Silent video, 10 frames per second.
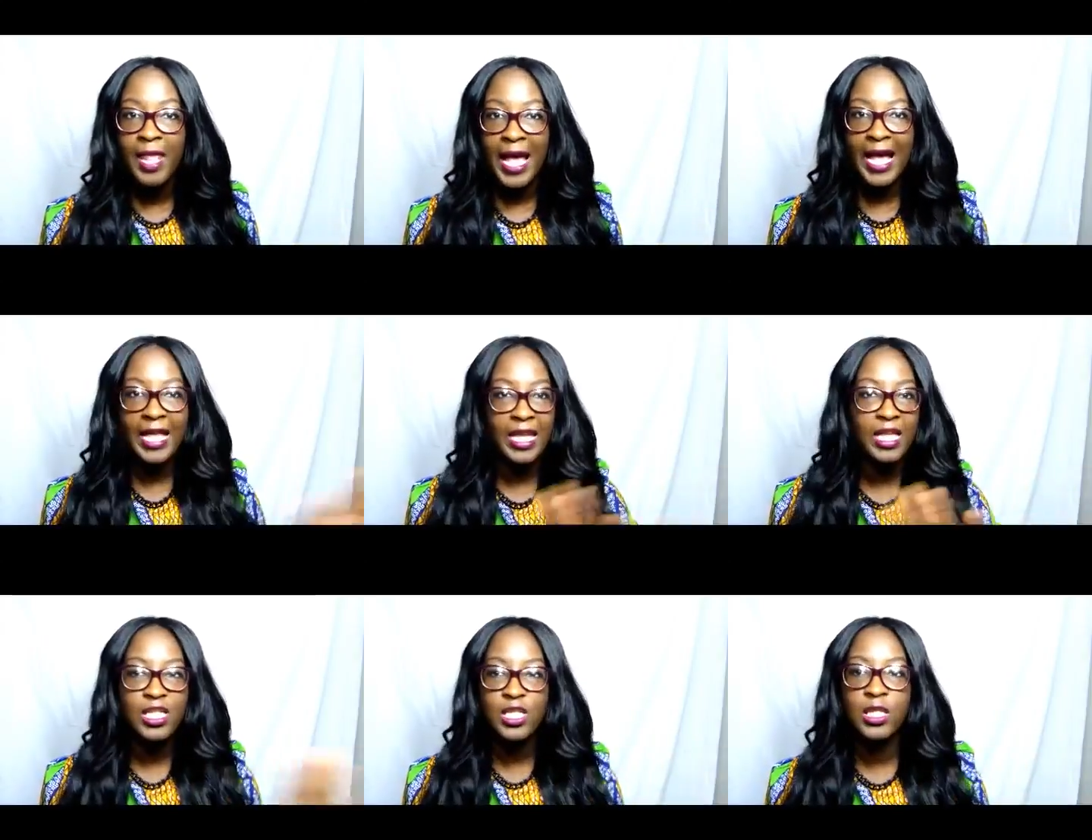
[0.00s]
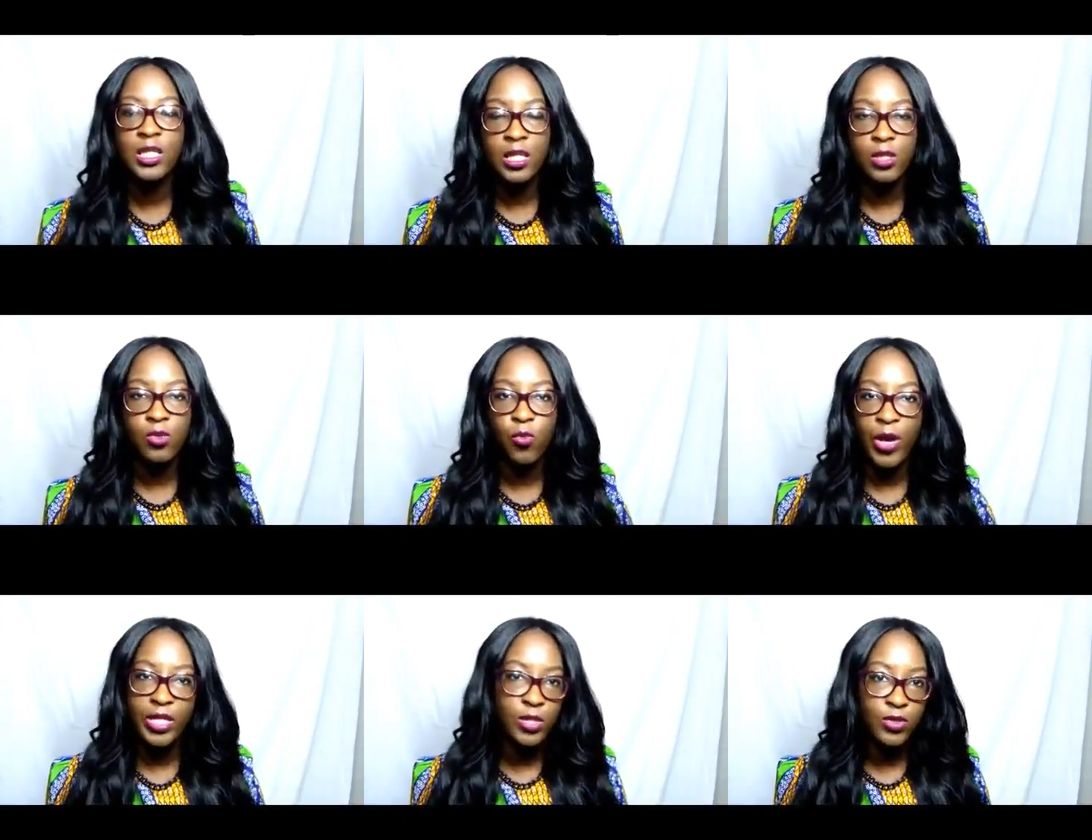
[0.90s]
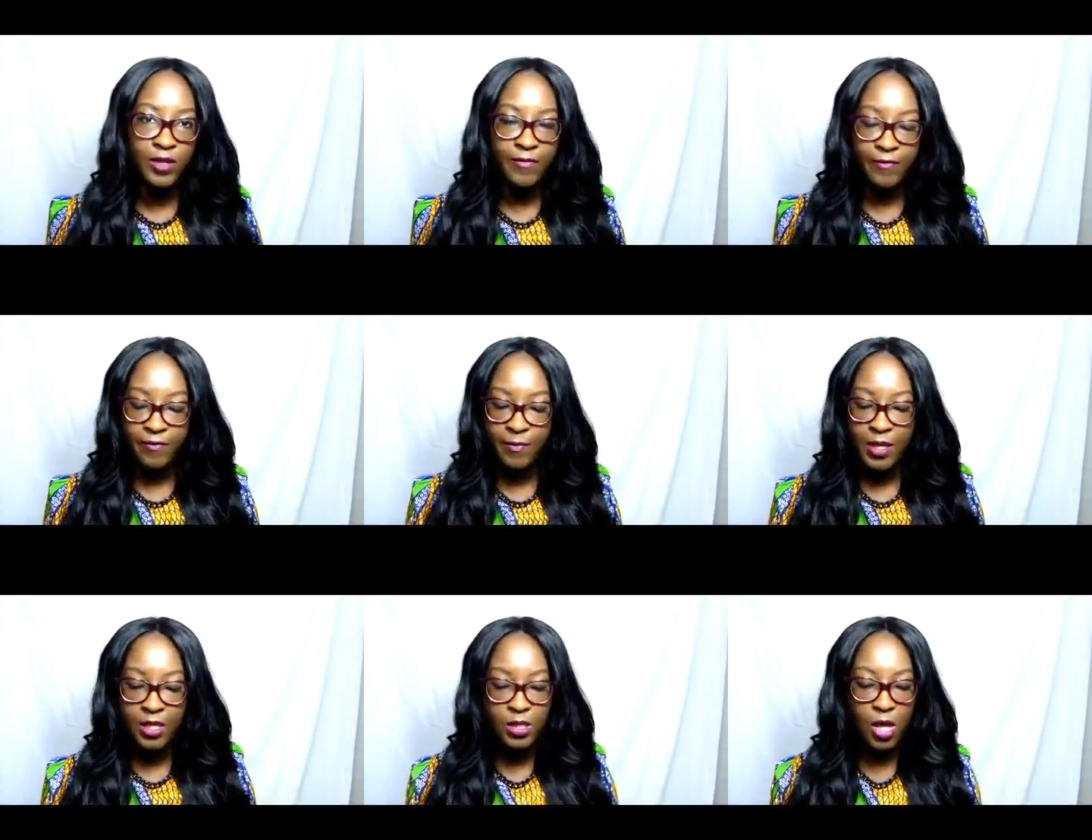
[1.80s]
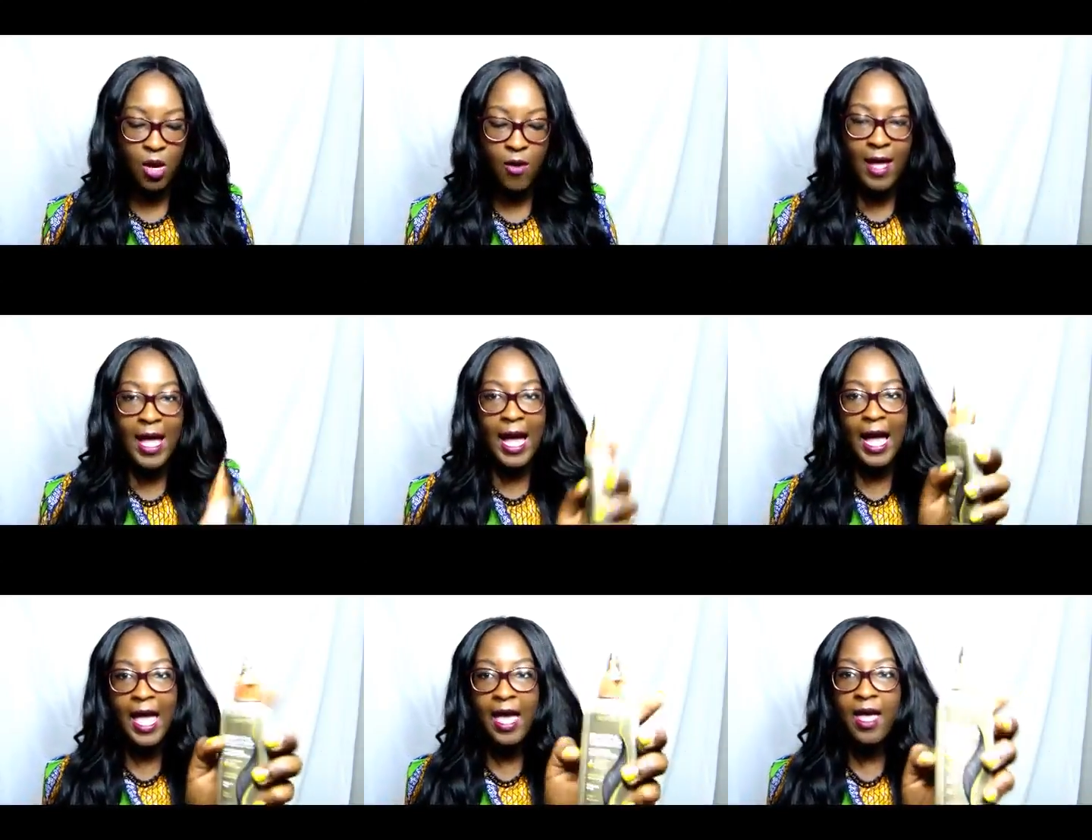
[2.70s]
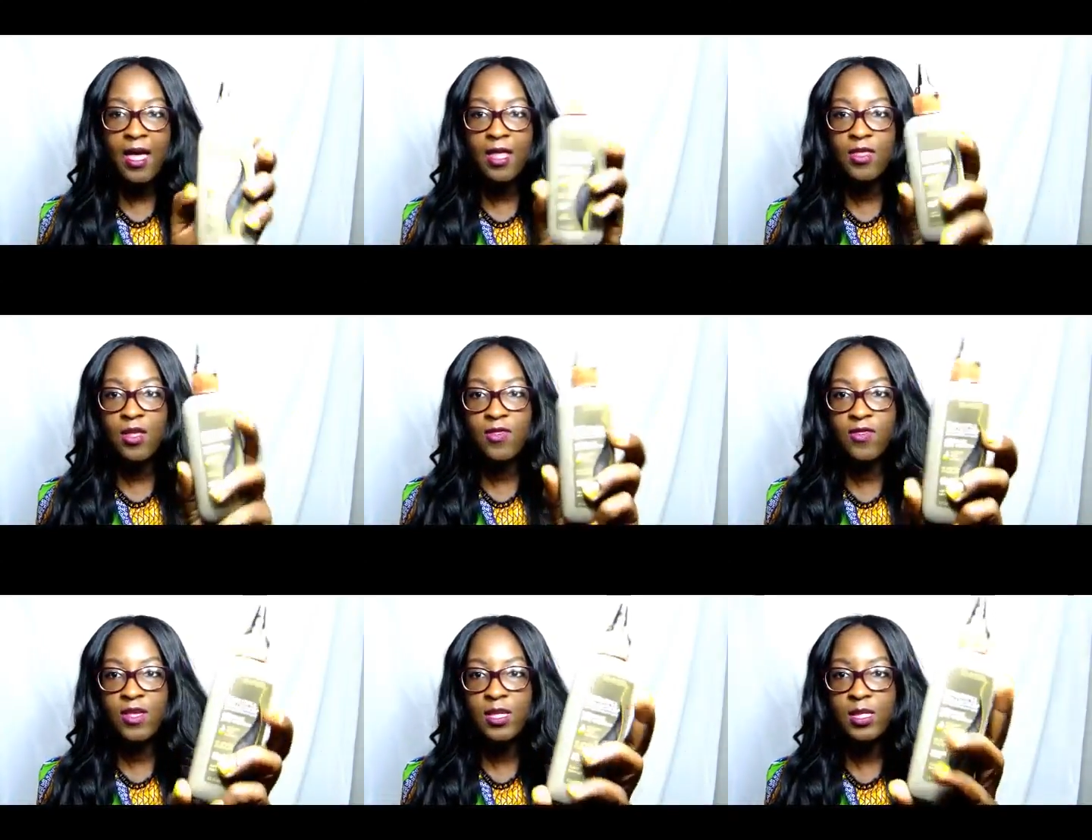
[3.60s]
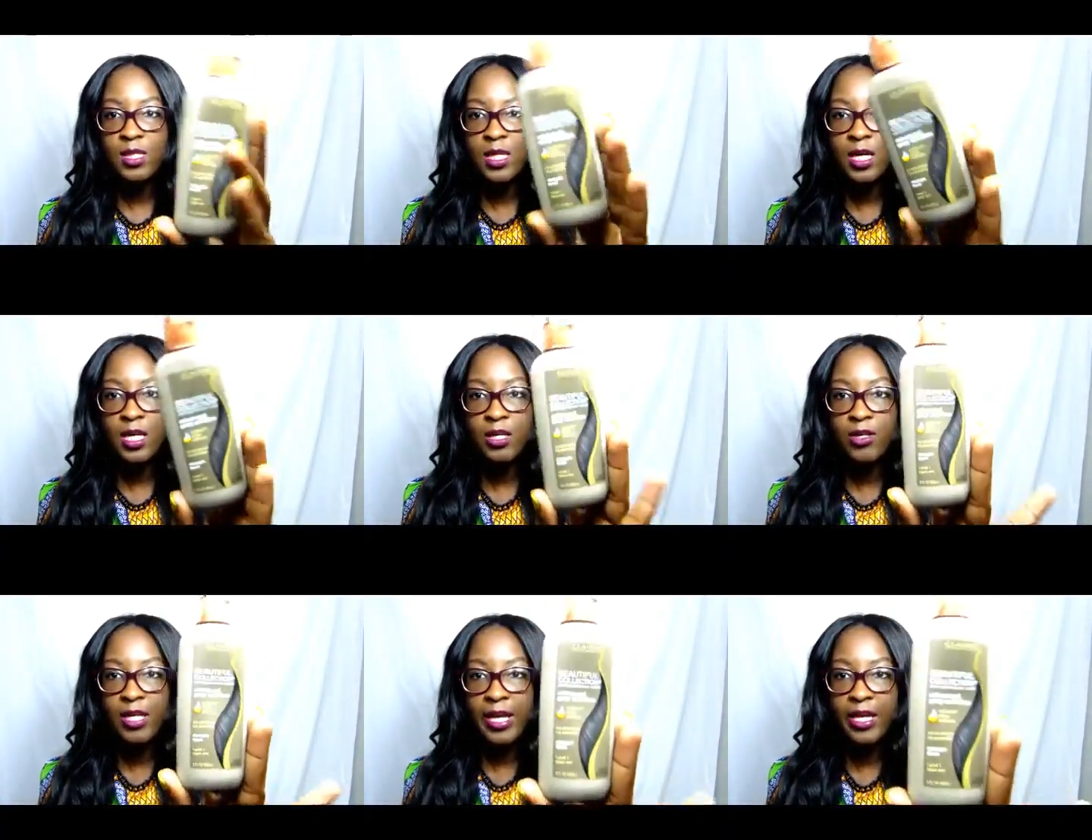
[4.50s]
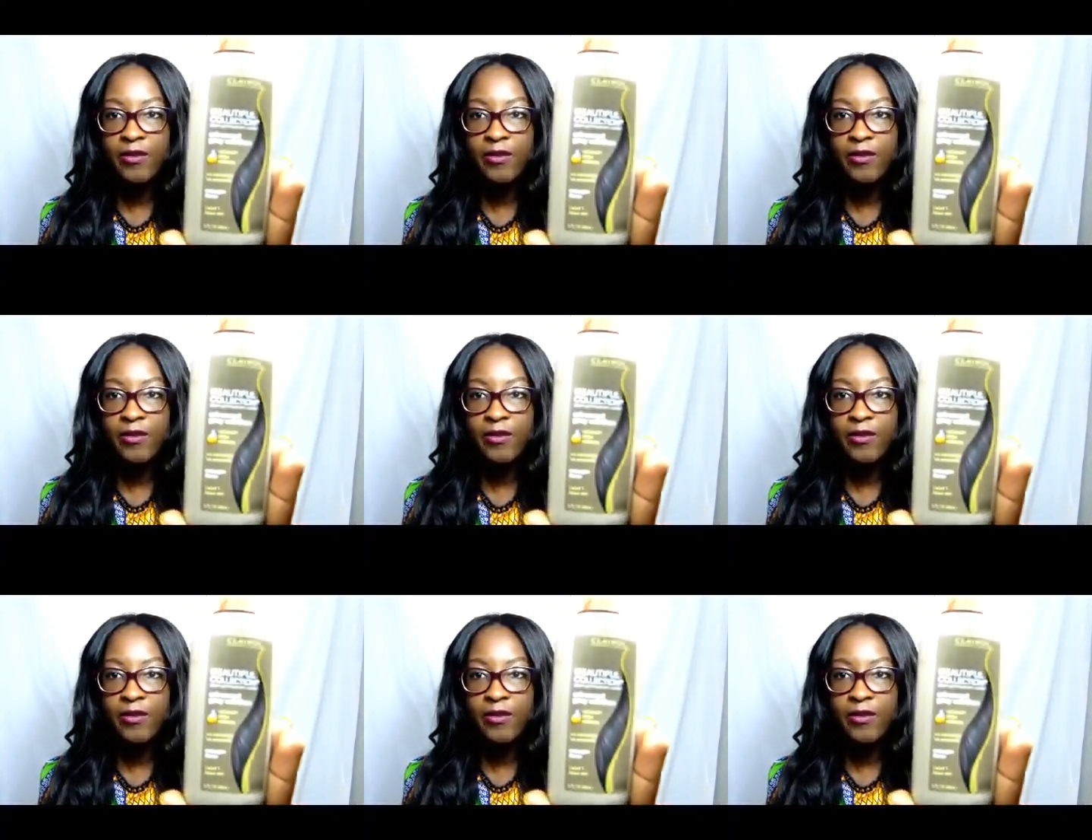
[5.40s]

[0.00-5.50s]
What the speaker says: and it just looked way too different for me. So I had this color laying